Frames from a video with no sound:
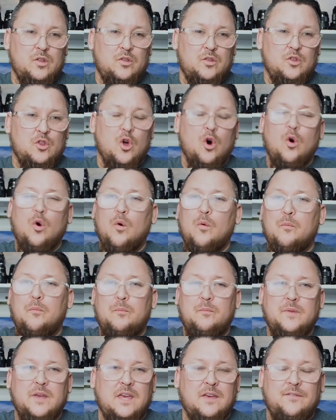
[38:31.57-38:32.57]
no
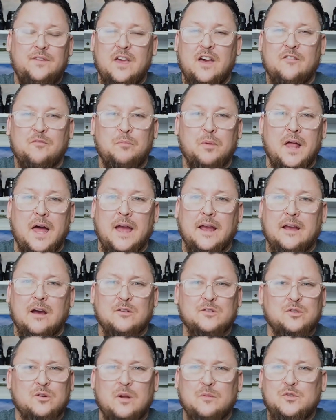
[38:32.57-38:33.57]
EVF
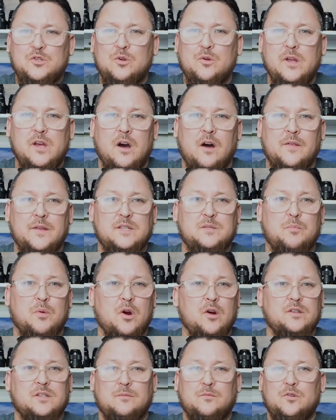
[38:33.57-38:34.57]
blackout. So when I'm shooting all these
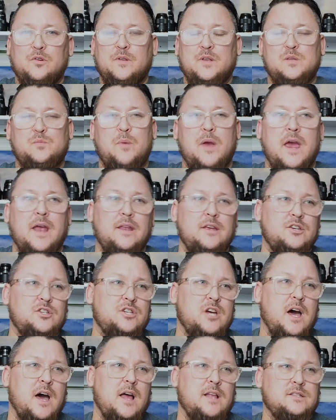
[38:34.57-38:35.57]
birds, I'm doing these panning
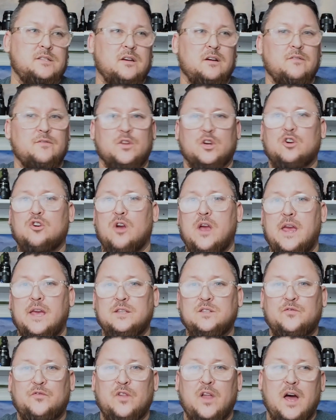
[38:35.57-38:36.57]
shots of the
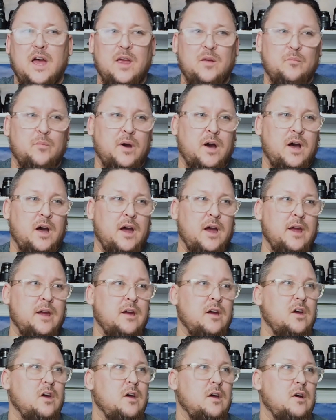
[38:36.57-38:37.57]
cranes flying by
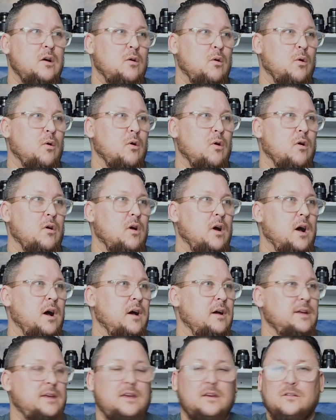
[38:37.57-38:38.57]
or
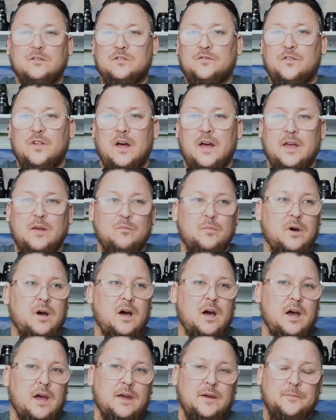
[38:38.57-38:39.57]
eagles flying
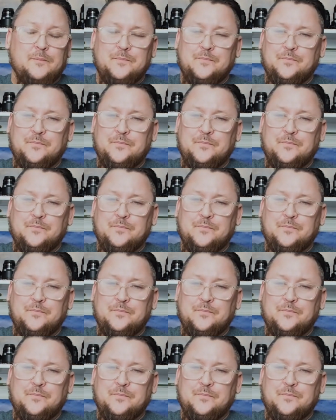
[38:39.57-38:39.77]
by.